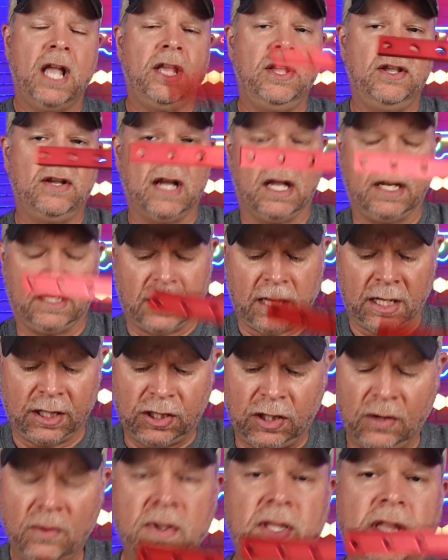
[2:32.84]
You got uh,
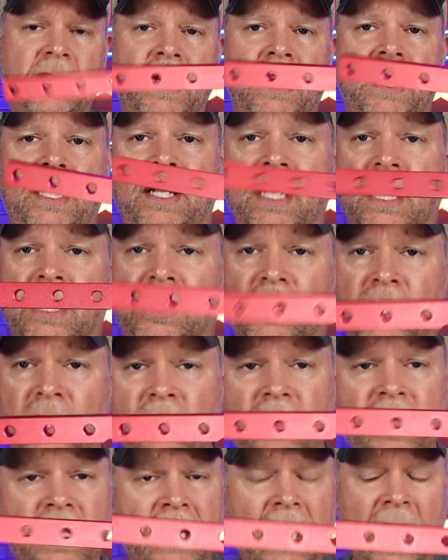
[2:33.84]
two of the, you got
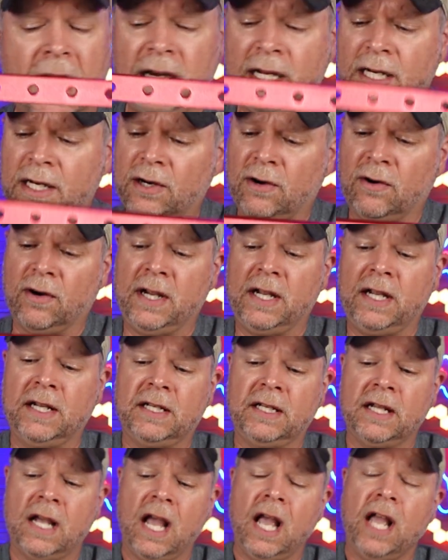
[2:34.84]
two of the 90
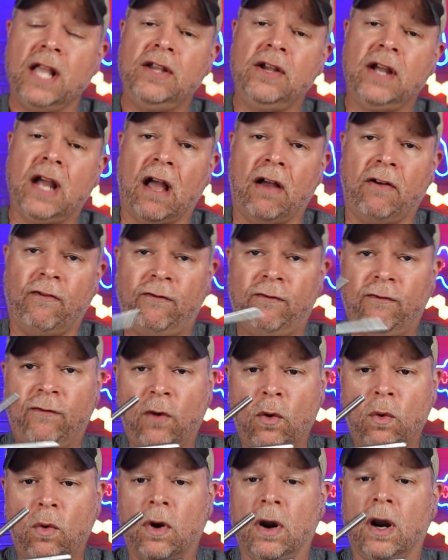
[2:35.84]
degrees you got
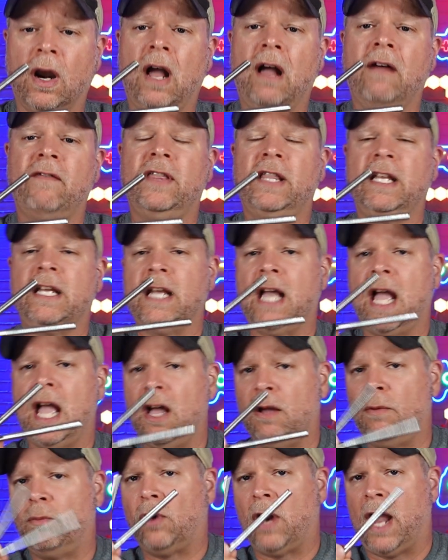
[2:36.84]
four of the
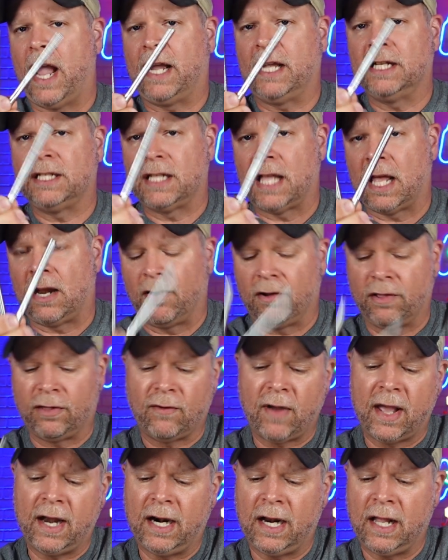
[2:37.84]
L brackets that are
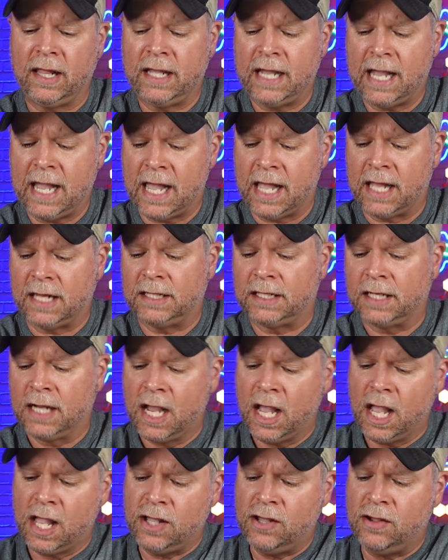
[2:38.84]
threaded on the ends.
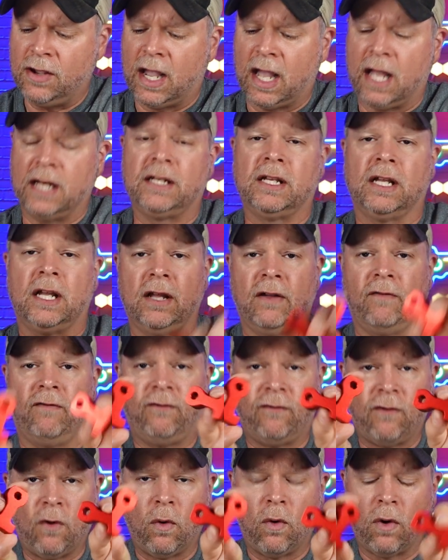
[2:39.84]
You got uh,
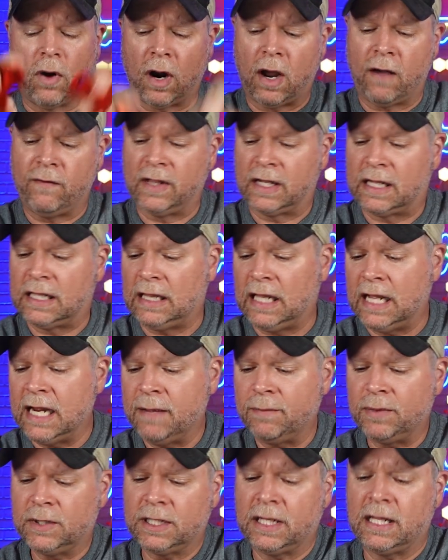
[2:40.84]
four of the
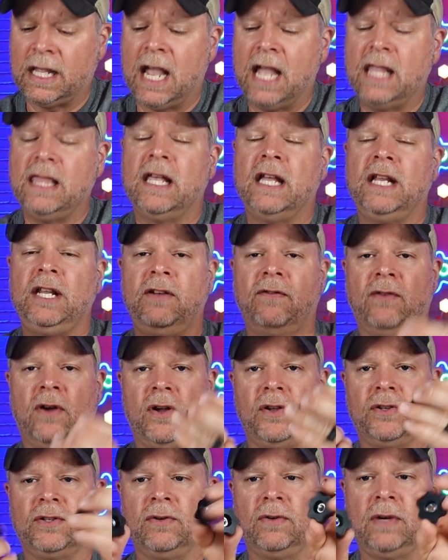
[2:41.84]
clamps, and then you've
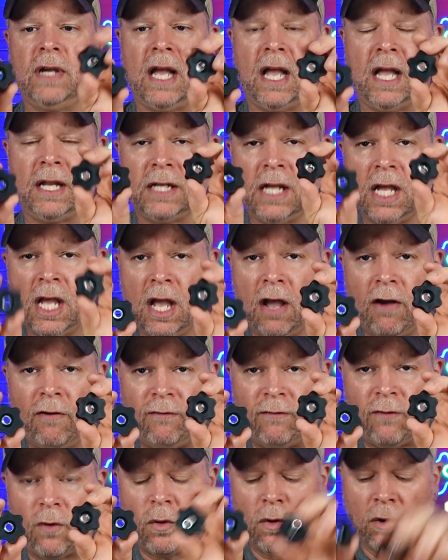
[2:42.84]
also got
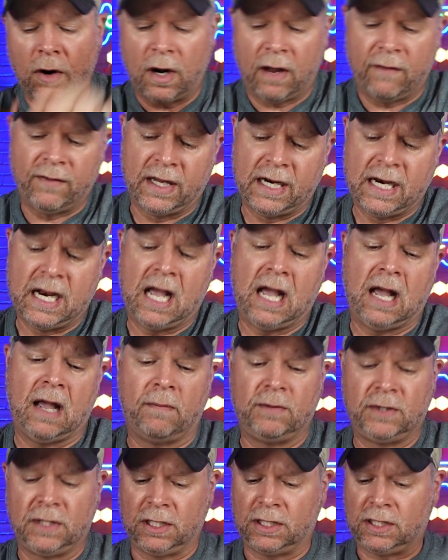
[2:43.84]
four of the
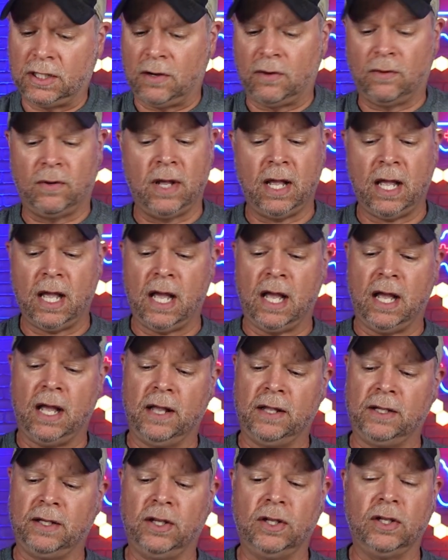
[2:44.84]
knobs. And so
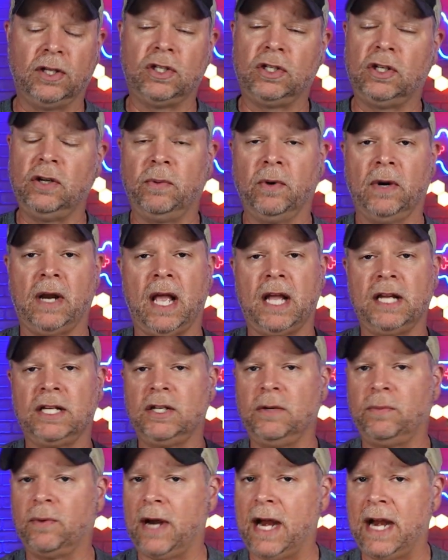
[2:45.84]
uh, super nice,
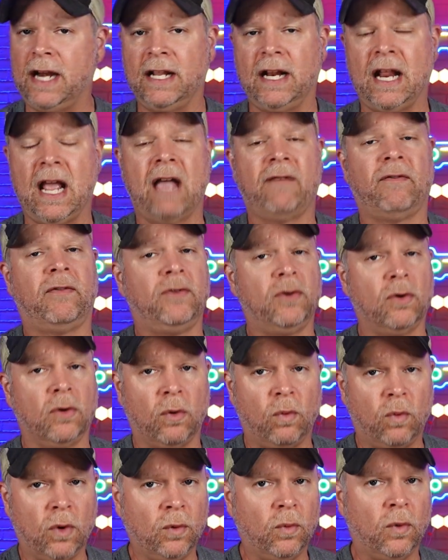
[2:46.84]
super handy to have if
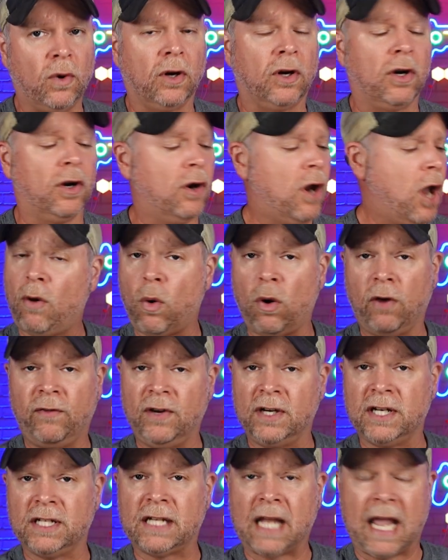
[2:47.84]
you're a woodworker or if
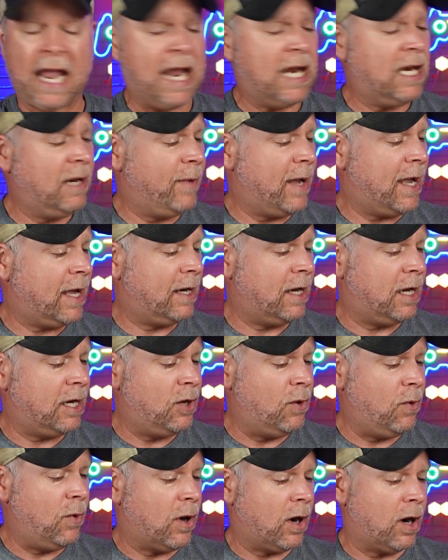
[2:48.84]
you're just a handyman
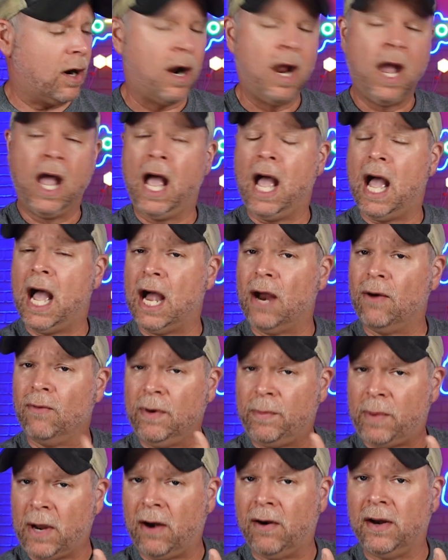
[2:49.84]
and you are uh,
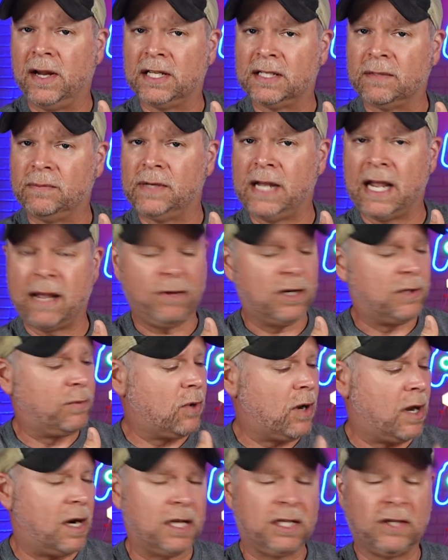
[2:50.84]
repairing some damaged
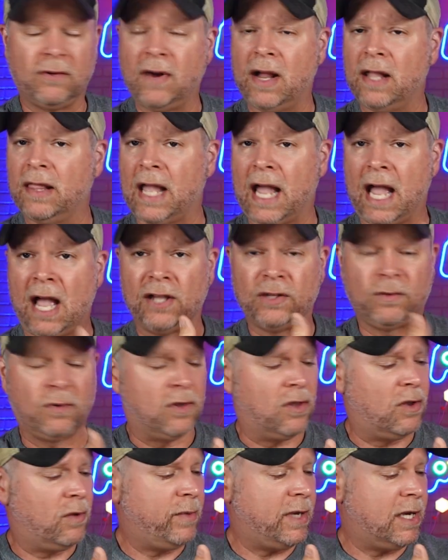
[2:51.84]
products around the house,
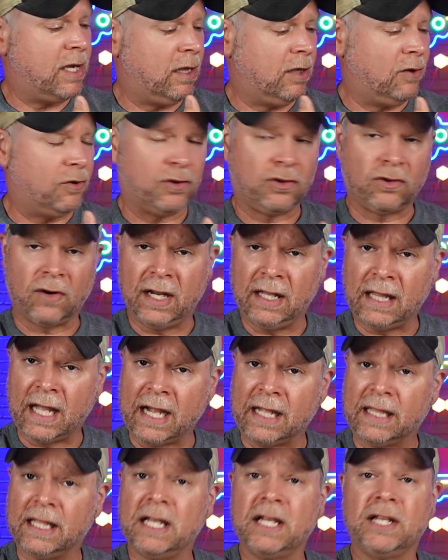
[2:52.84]
whether it be a little tray
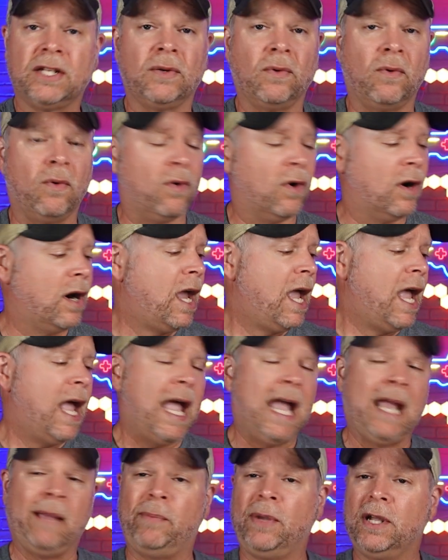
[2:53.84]
like this or
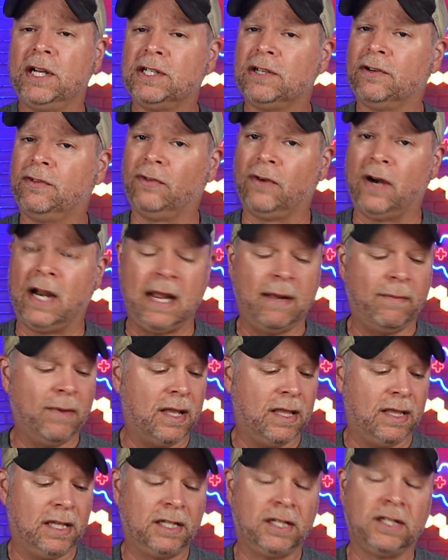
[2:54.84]
a picture
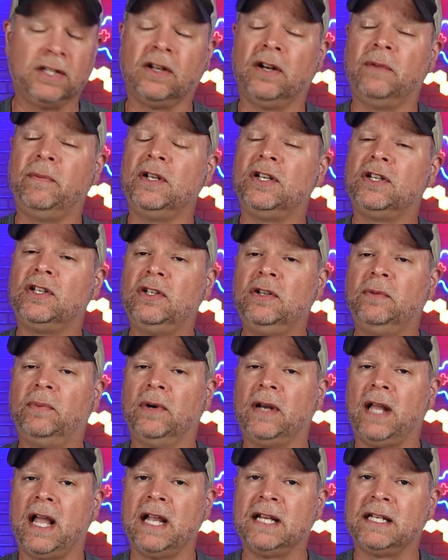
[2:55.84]
frame, this is gonna be
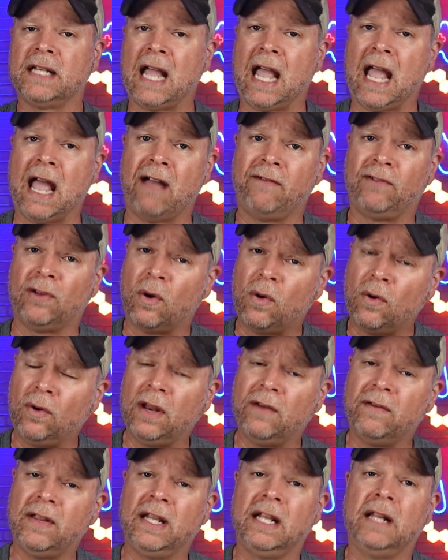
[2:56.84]
super nice to have to
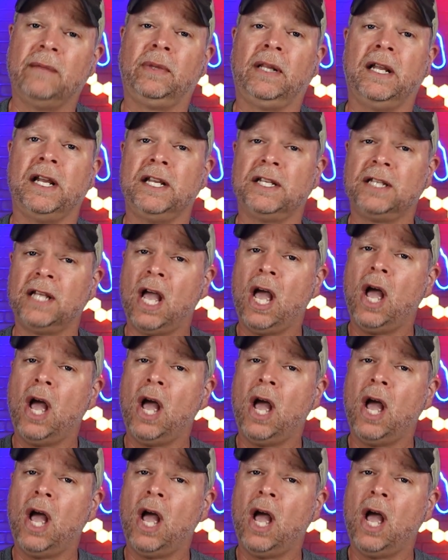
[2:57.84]
hold everything in place